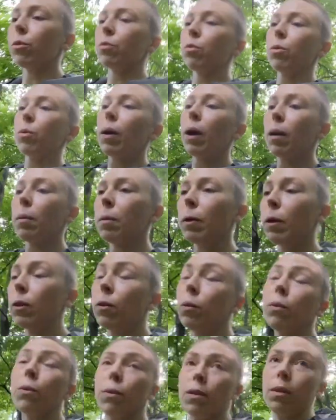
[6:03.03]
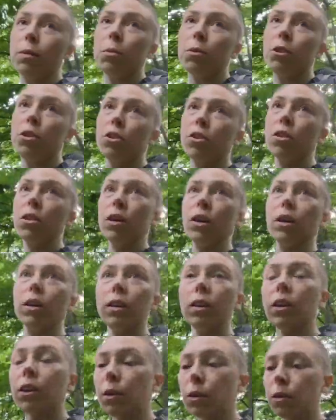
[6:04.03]
drift away, but I don't. I'm just,
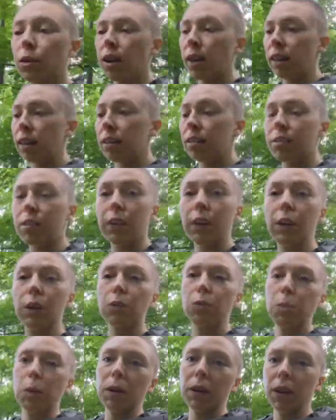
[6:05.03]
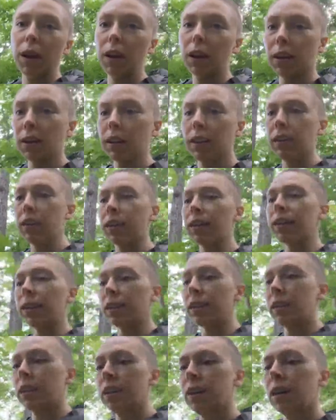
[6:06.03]
you know, taking these videos periodically
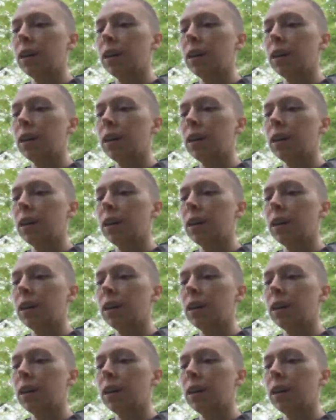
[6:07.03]
and,